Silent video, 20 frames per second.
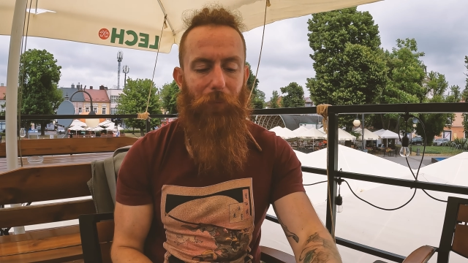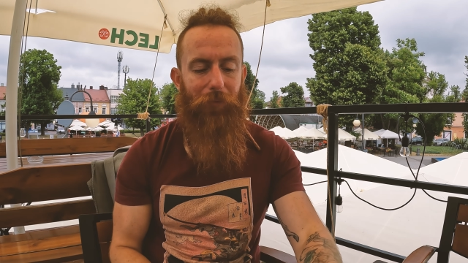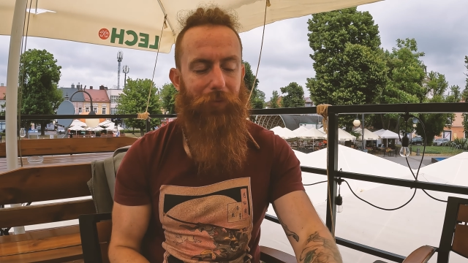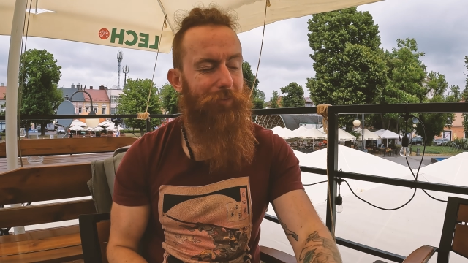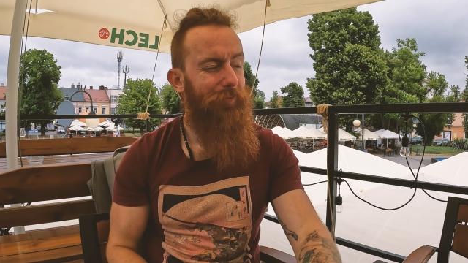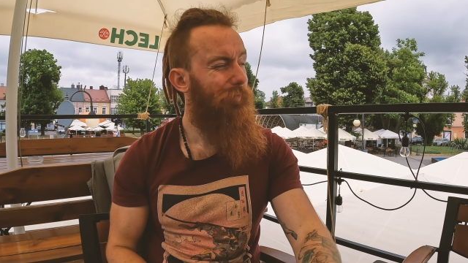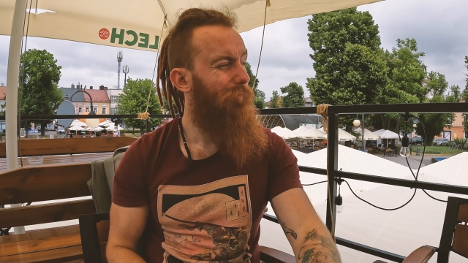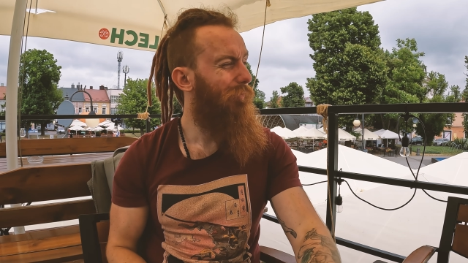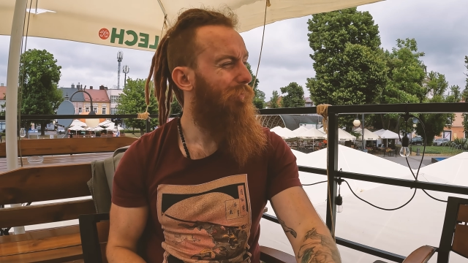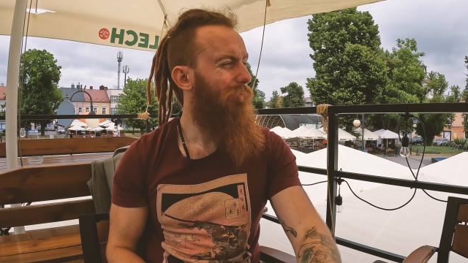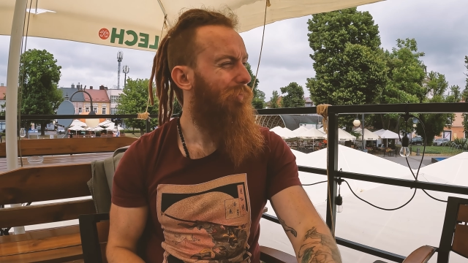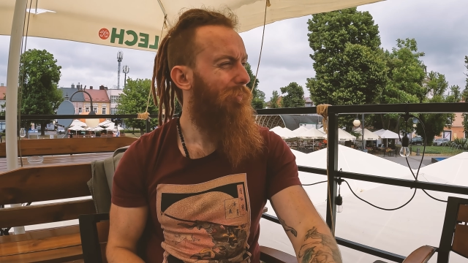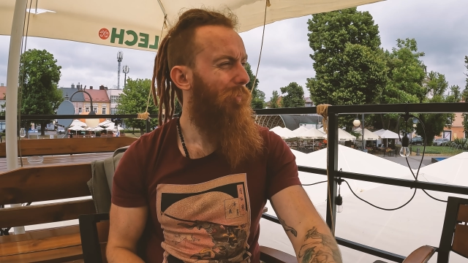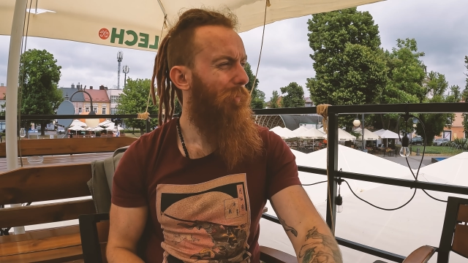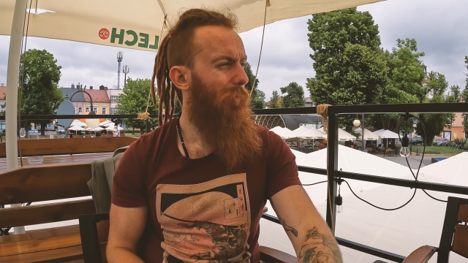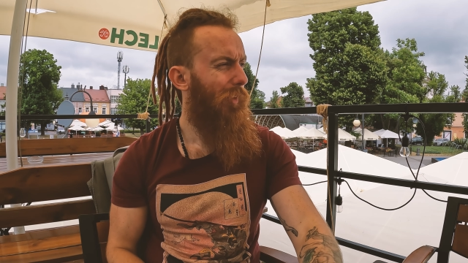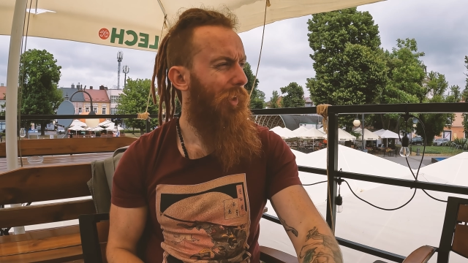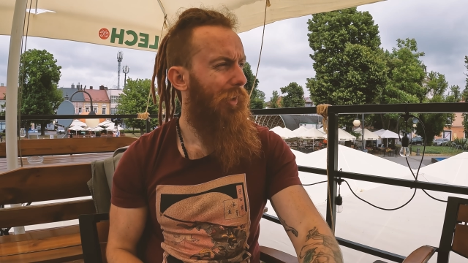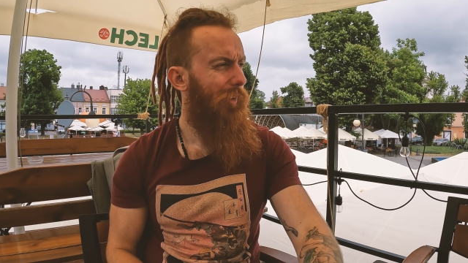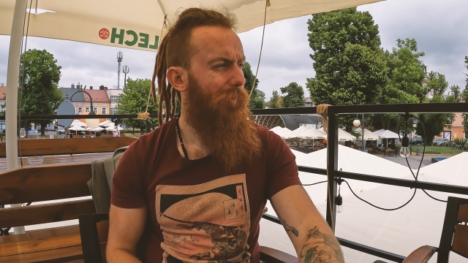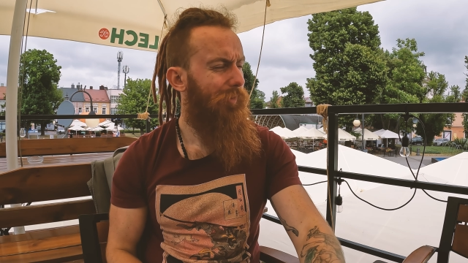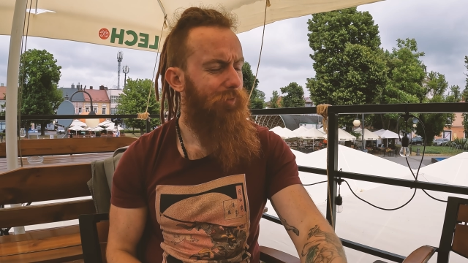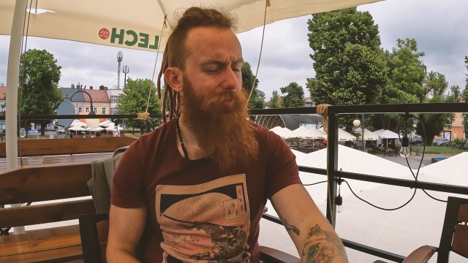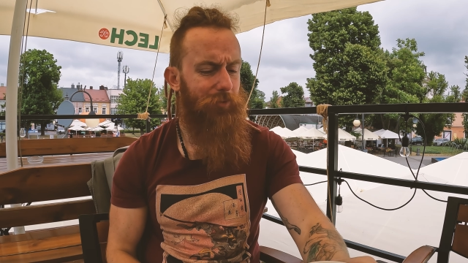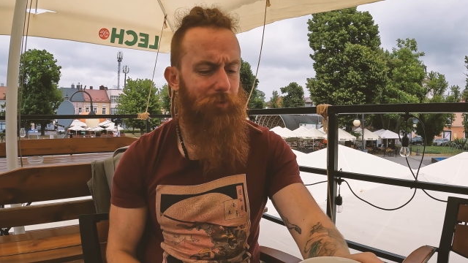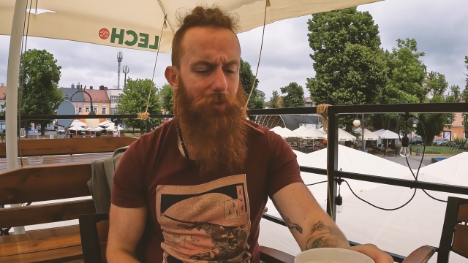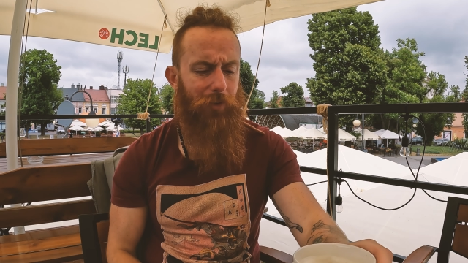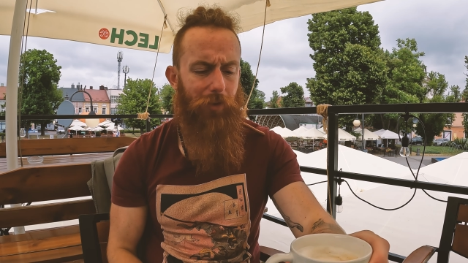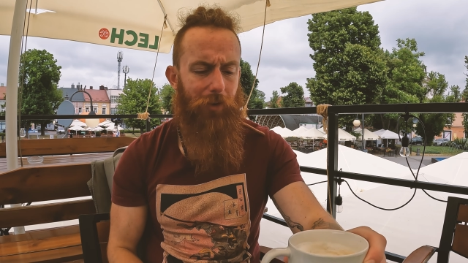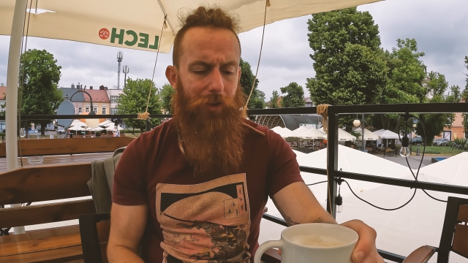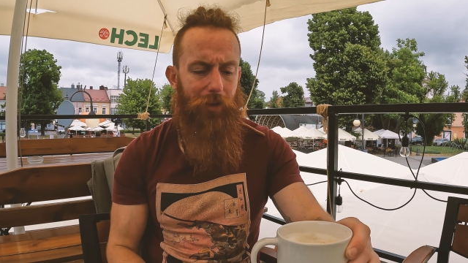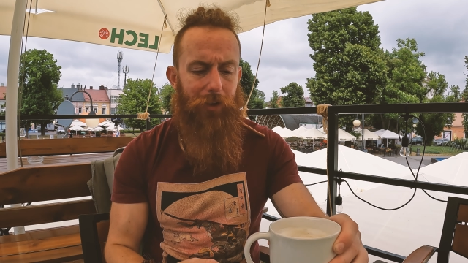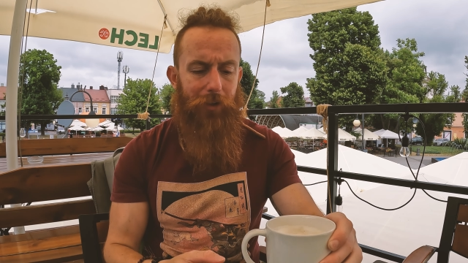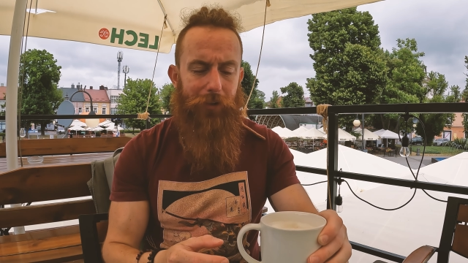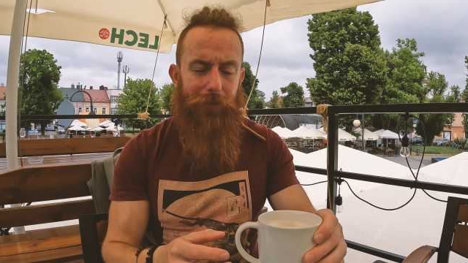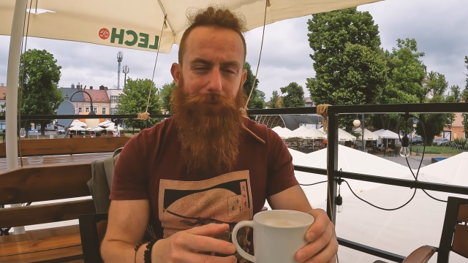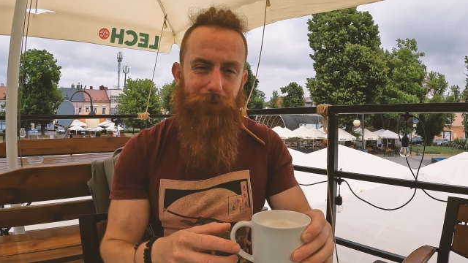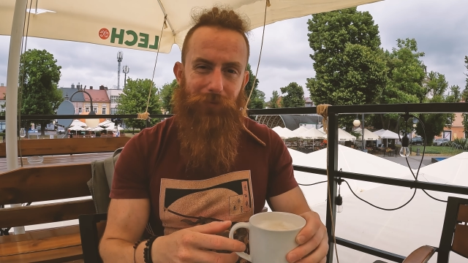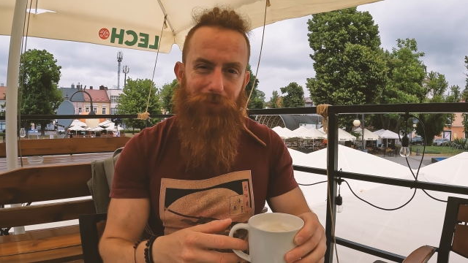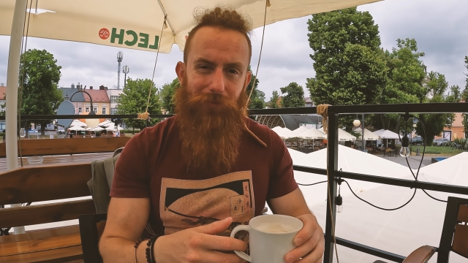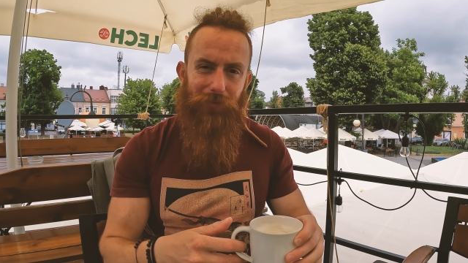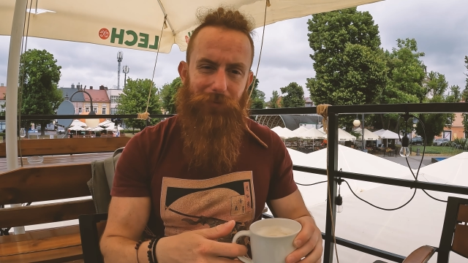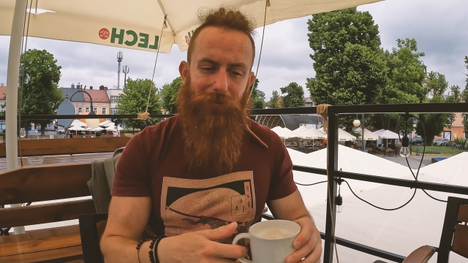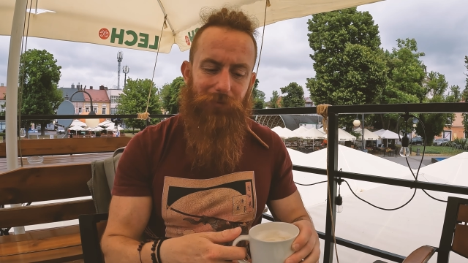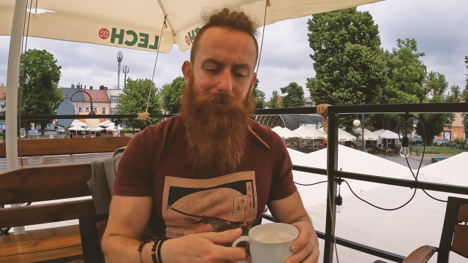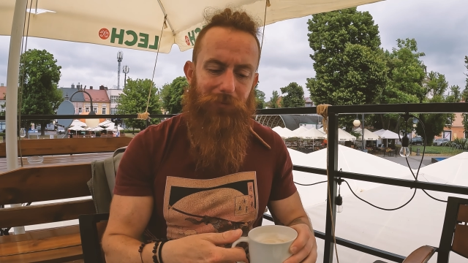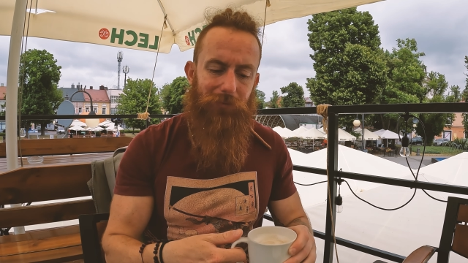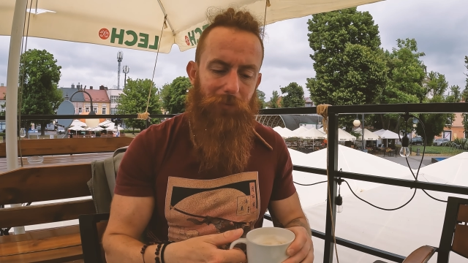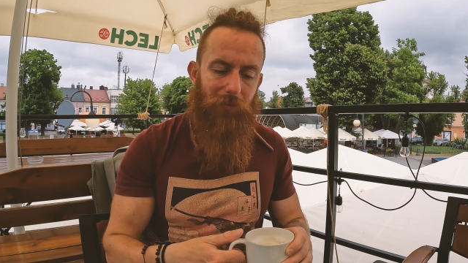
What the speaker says: Nobody speaks.